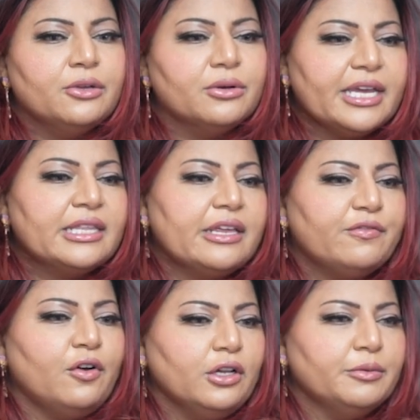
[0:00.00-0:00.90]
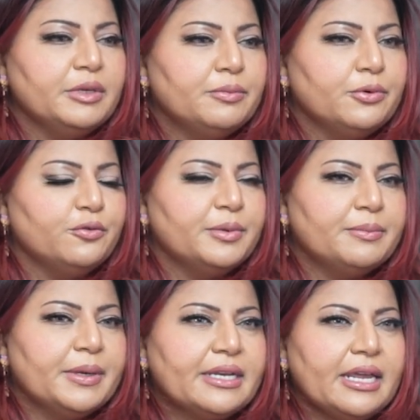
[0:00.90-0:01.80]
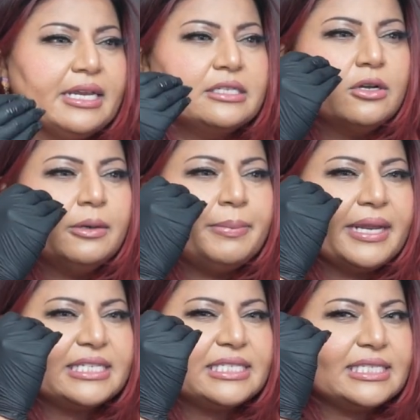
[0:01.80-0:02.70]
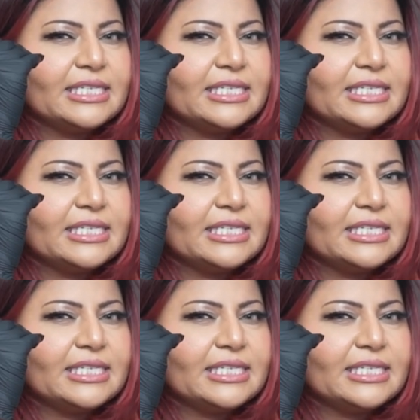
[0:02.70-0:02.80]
you'll get that volume improvement, but it's not placed